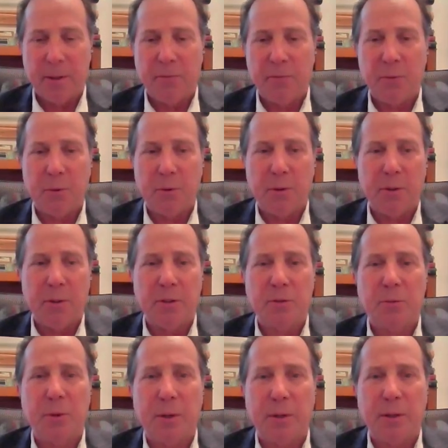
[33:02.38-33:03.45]
if you're an
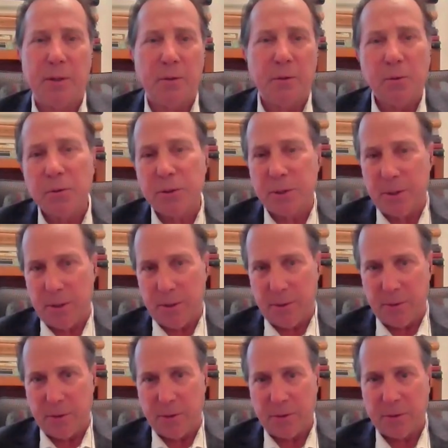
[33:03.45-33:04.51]
Israeli and you're
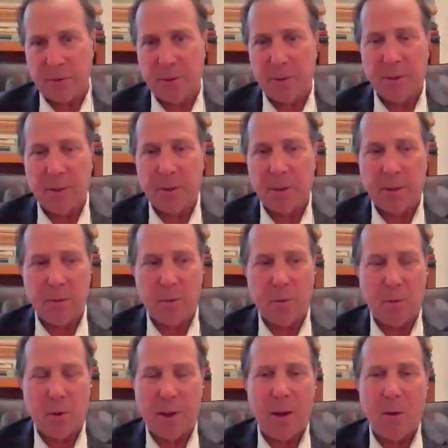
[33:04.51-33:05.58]
seeing this,
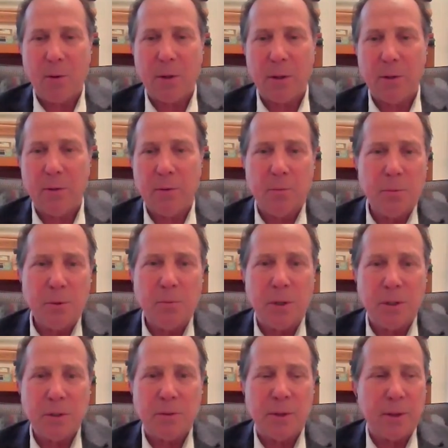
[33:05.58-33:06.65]
you
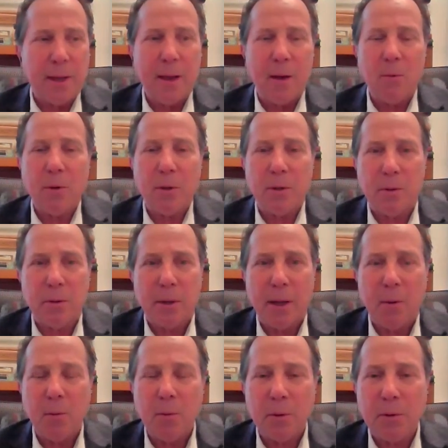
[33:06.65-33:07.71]
must think, how can
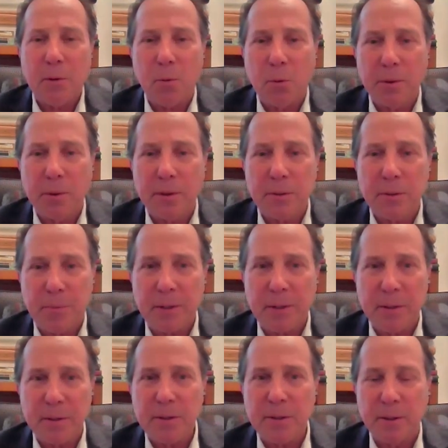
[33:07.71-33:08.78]
the world
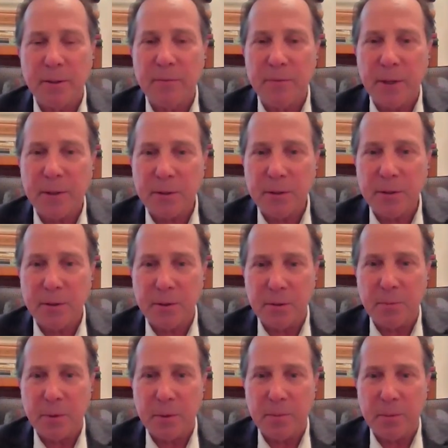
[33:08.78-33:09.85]
expect us to live next to
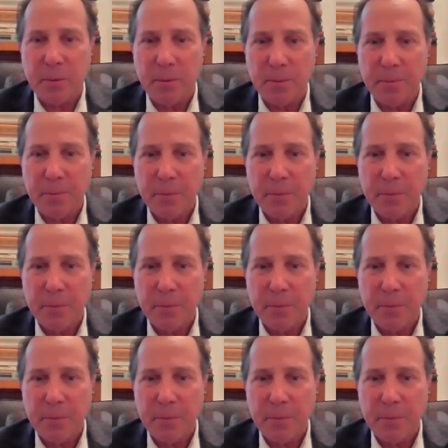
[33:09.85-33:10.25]
these people?